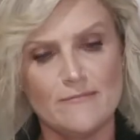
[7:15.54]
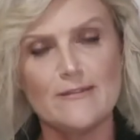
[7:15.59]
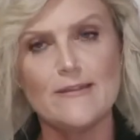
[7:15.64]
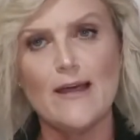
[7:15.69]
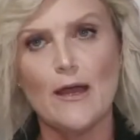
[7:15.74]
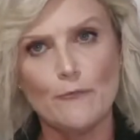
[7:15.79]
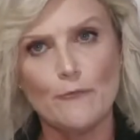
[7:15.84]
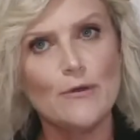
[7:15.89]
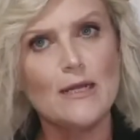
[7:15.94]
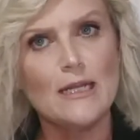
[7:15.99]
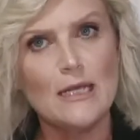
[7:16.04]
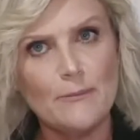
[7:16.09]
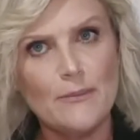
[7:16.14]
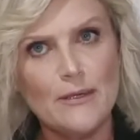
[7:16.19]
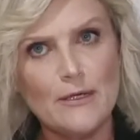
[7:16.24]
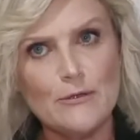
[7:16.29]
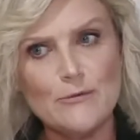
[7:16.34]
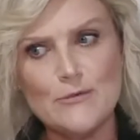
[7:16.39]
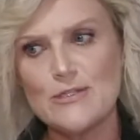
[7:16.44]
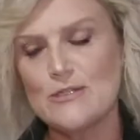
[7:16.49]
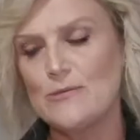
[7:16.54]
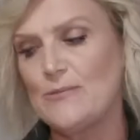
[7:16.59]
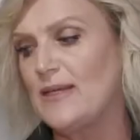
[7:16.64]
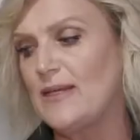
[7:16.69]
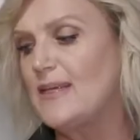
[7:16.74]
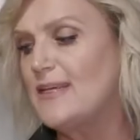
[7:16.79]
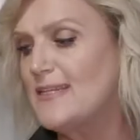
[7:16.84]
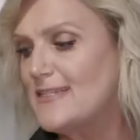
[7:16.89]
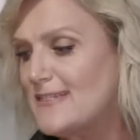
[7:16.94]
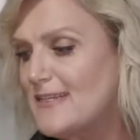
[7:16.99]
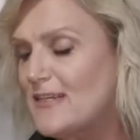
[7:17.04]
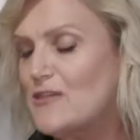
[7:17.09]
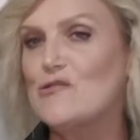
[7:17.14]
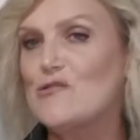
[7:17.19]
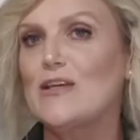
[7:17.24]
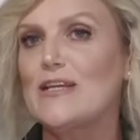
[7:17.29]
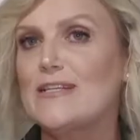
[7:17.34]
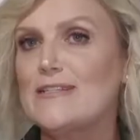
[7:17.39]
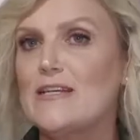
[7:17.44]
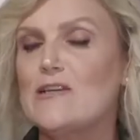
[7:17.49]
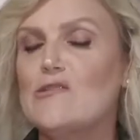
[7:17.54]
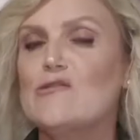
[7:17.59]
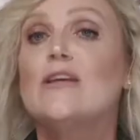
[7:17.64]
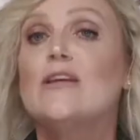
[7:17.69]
really appeals to me, etc., etc.